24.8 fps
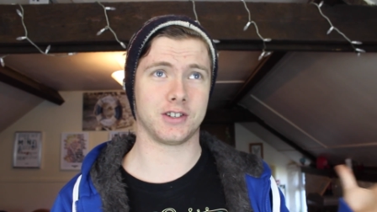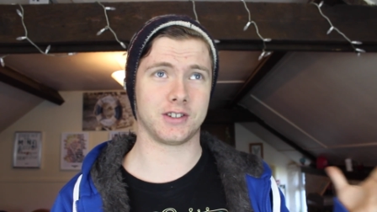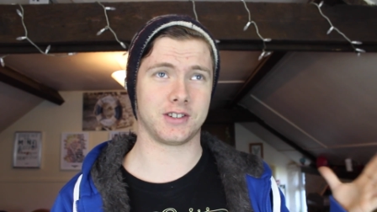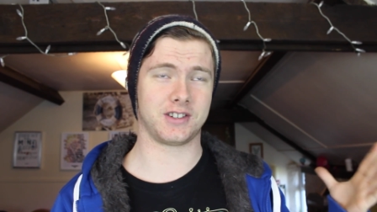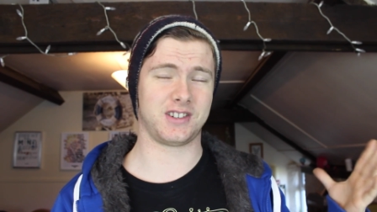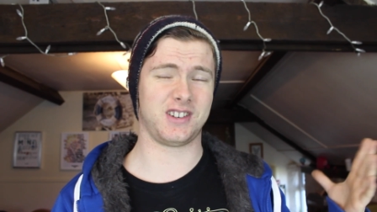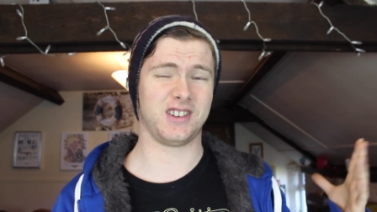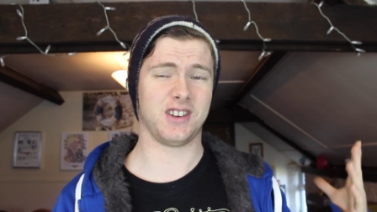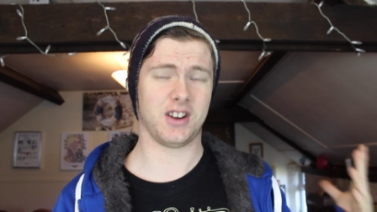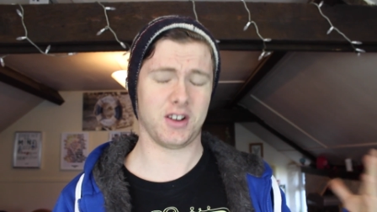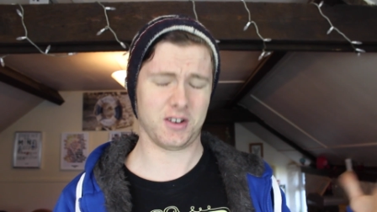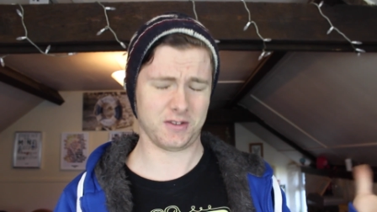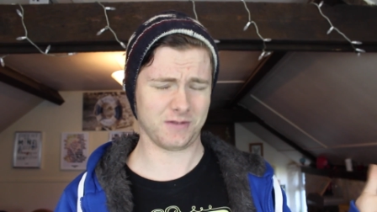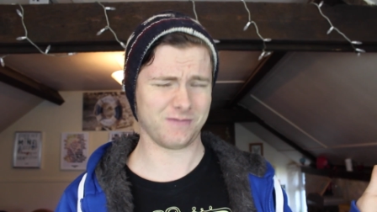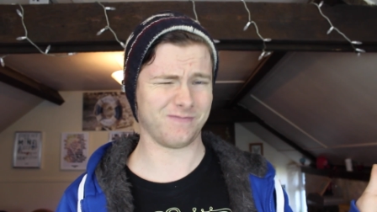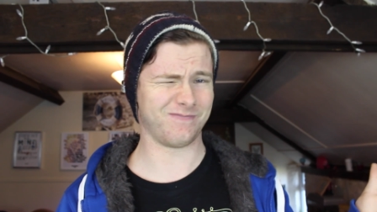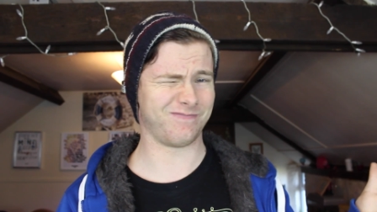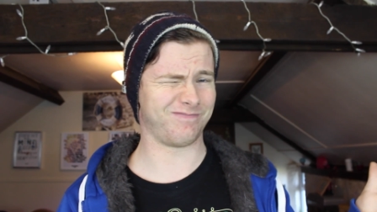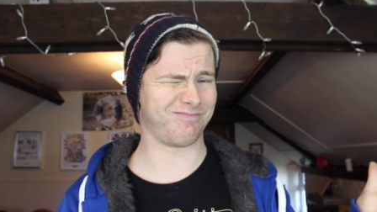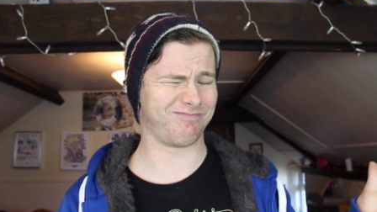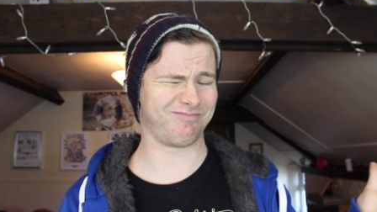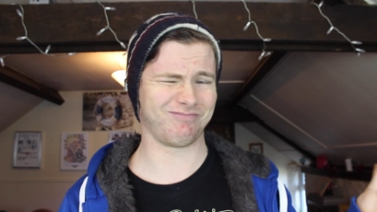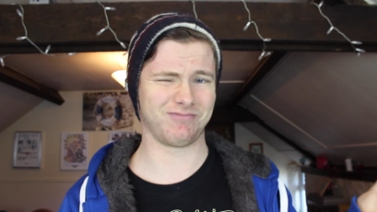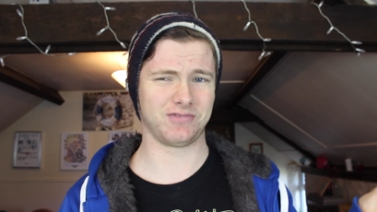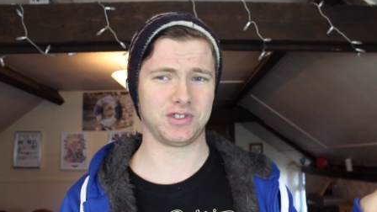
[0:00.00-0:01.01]
just, you know,
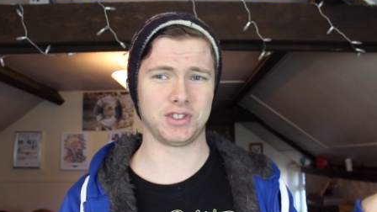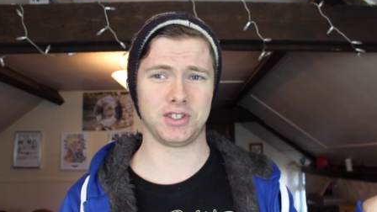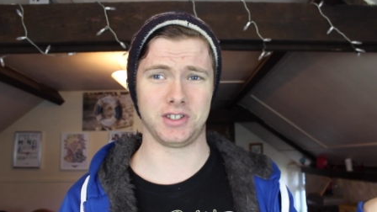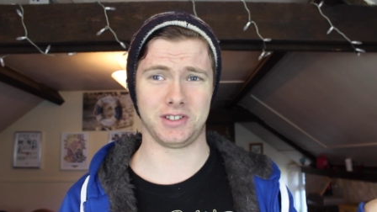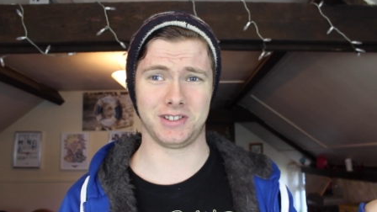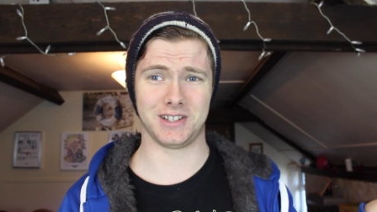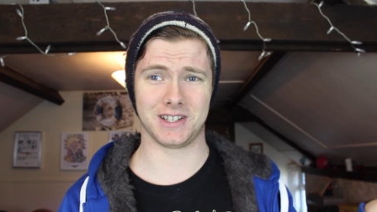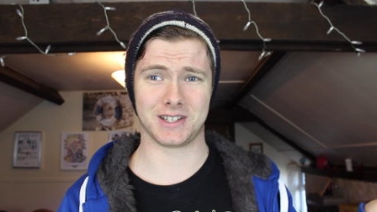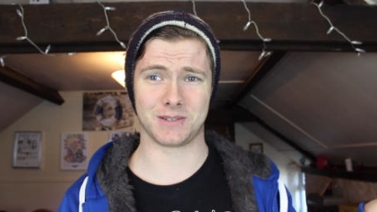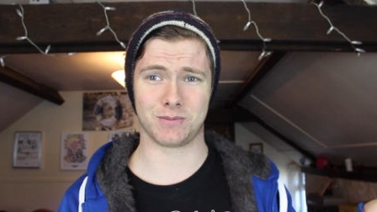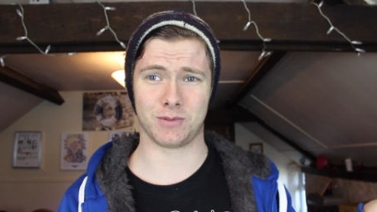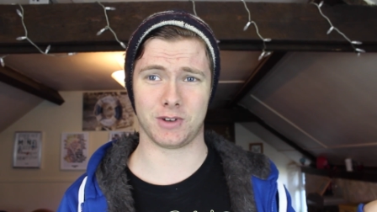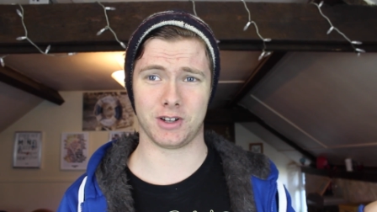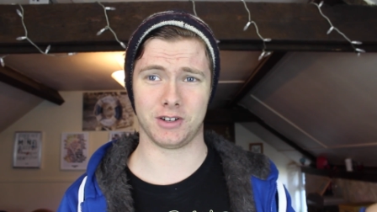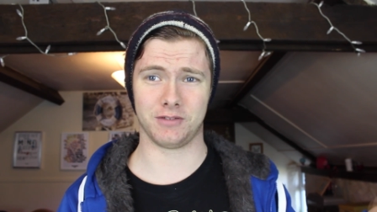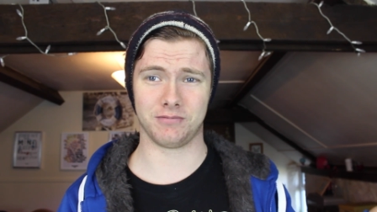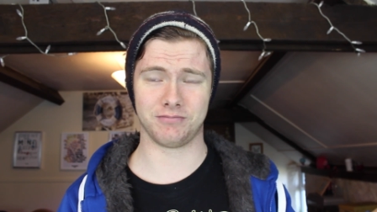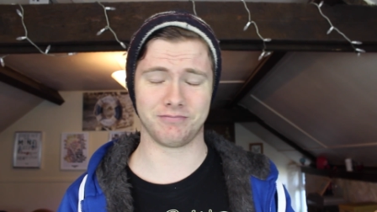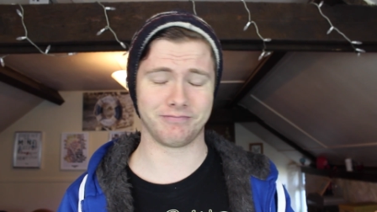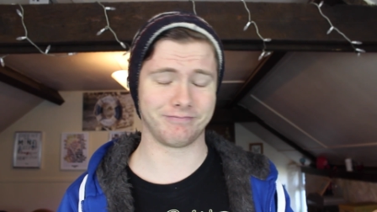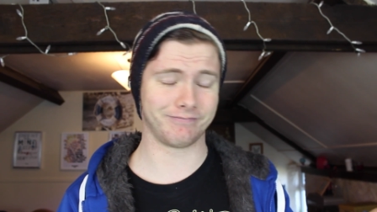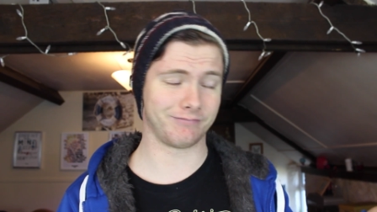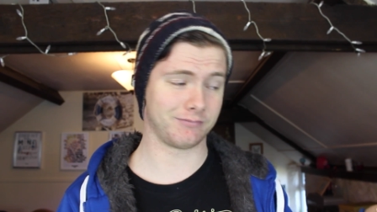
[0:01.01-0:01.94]
do this one.